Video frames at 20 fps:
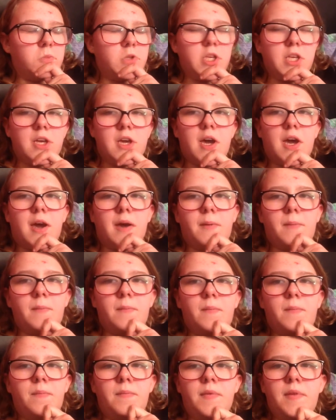Yeah.
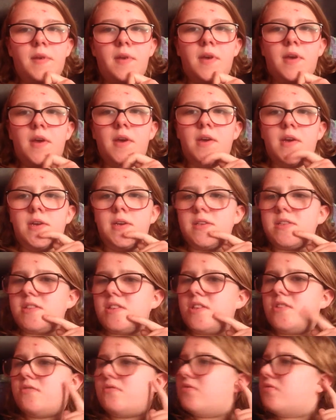
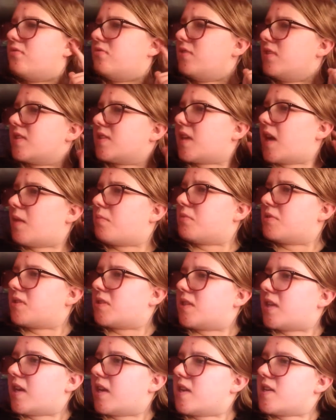So all that's happened
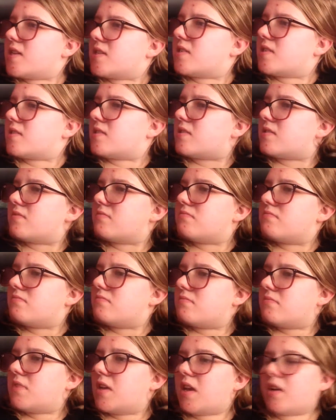today is
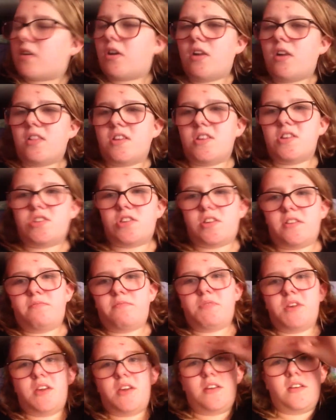at college
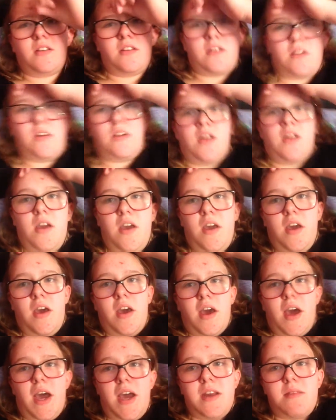I've been
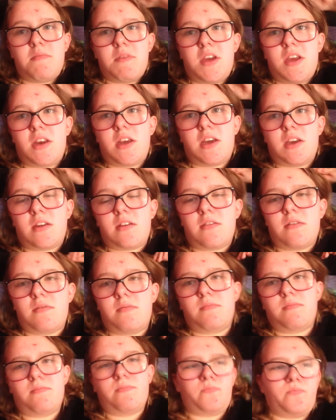at a meeting,
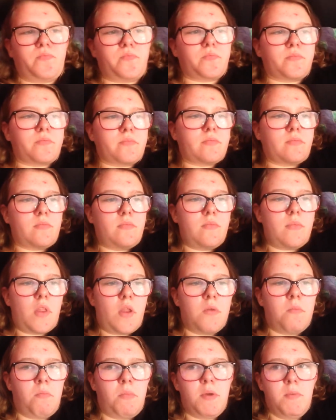
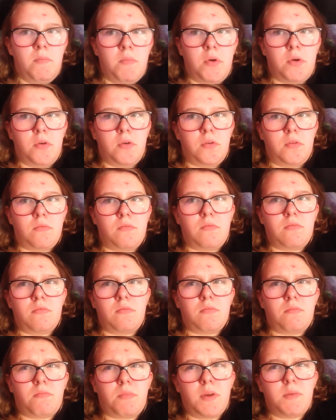been
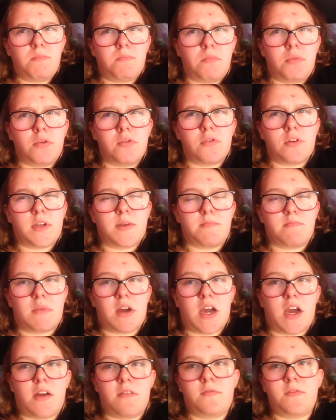bored in
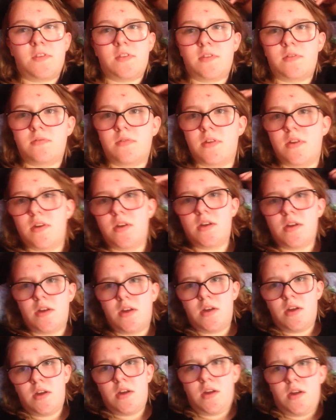maths,
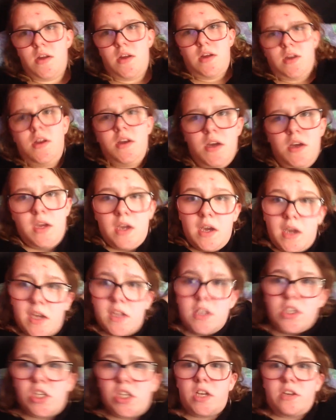
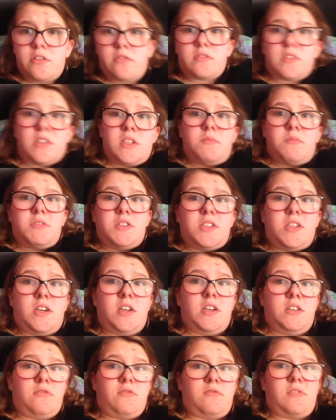and generally been
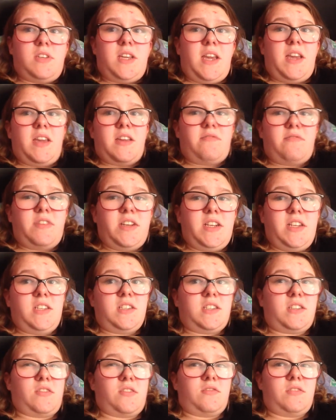tired all day and really
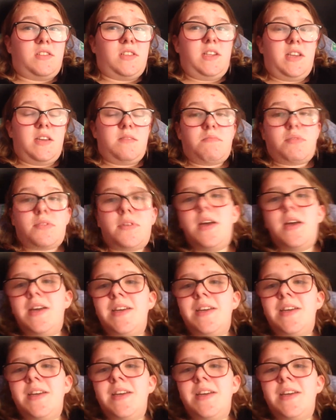need to go to sleep.